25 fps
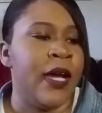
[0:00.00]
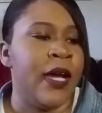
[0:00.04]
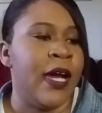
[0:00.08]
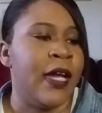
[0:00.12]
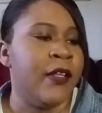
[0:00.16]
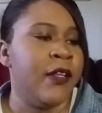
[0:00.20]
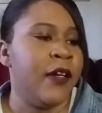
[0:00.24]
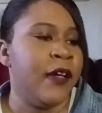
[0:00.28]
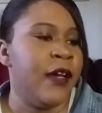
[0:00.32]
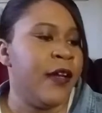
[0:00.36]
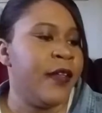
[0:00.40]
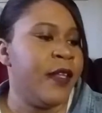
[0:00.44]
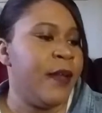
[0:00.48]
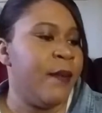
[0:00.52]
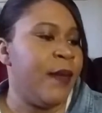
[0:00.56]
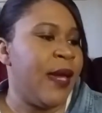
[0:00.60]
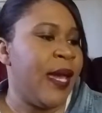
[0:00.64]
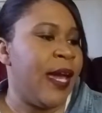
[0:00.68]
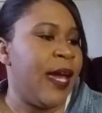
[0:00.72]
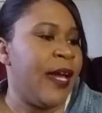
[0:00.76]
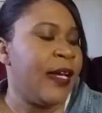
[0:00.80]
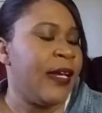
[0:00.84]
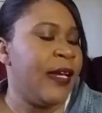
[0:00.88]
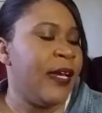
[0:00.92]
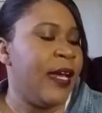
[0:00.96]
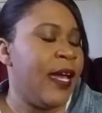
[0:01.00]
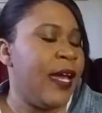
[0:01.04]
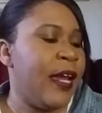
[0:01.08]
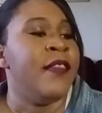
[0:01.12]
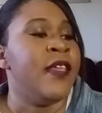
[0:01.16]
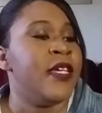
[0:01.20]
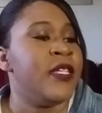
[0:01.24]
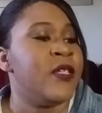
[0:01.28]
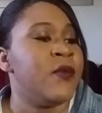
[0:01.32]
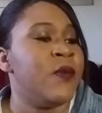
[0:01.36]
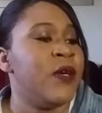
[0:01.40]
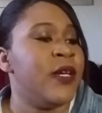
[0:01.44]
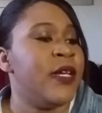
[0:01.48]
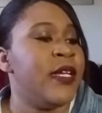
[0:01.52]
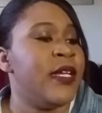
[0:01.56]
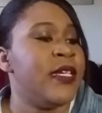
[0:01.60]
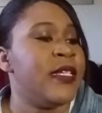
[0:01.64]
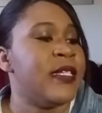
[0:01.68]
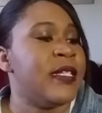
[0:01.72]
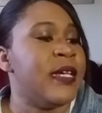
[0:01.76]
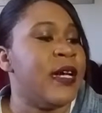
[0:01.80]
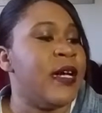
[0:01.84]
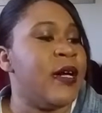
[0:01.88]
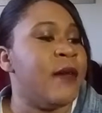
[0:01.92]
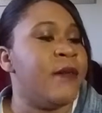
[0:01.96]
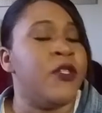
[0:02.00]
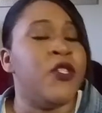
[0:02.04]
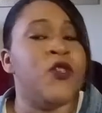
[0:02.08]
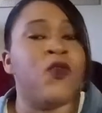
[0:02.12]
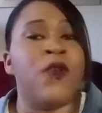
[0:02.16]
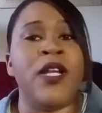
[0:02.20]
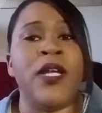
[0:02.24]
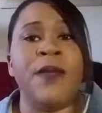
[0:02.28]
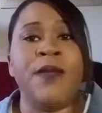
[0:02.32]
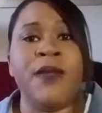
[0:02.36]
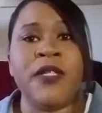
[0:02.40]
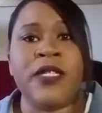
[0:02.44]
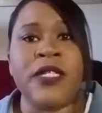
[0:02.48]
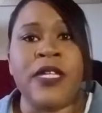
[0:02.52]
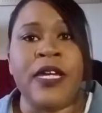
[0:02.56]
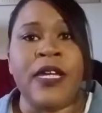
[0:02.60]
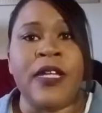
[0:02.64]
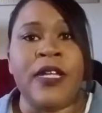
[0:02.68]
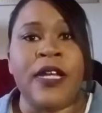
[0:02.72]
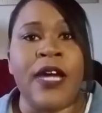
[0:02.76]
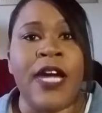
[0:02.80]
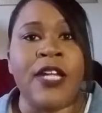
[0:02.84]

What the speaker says: I look on the back, and this one is 20%.